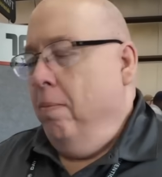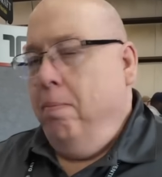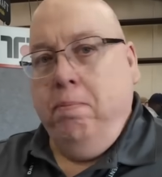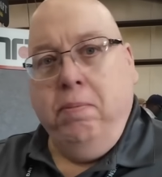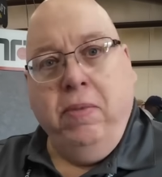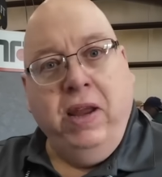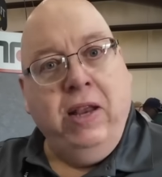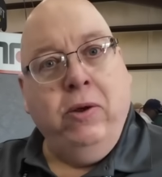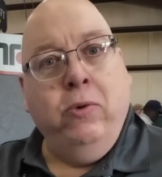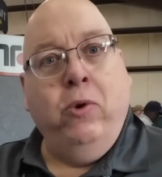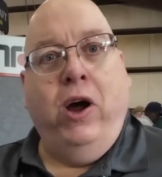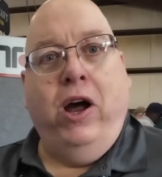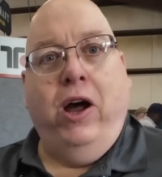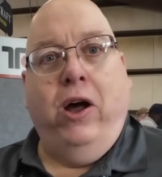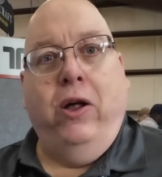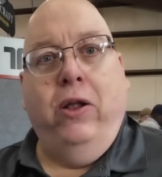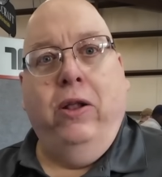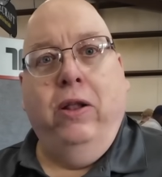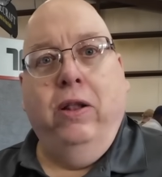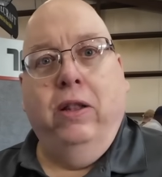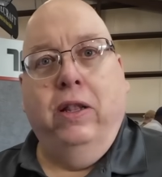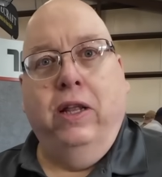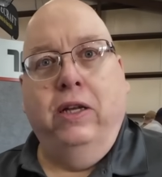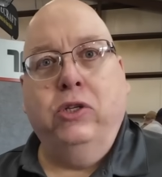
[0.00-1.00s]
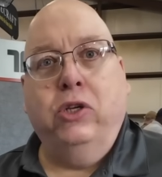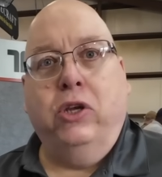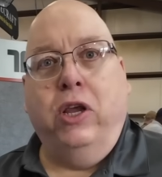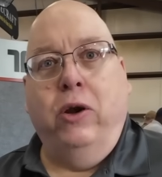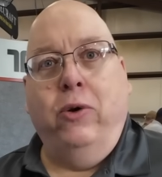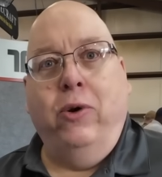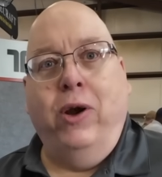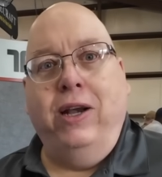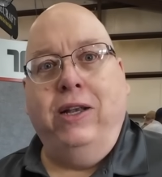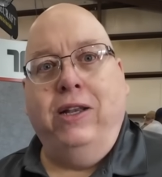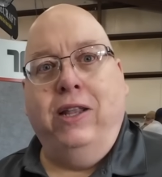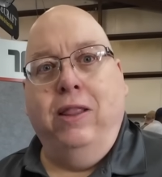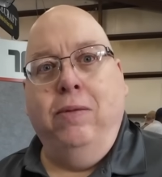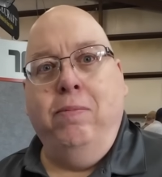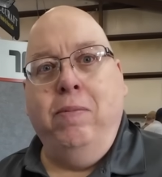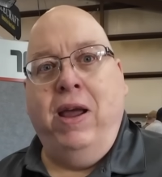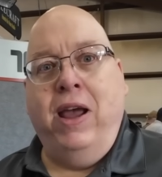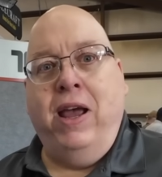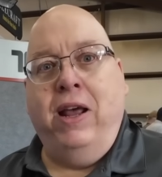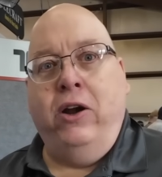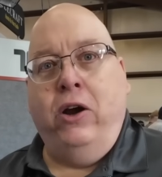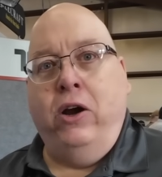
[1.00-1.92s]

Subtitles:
Meanwhile, let's get right to the matter.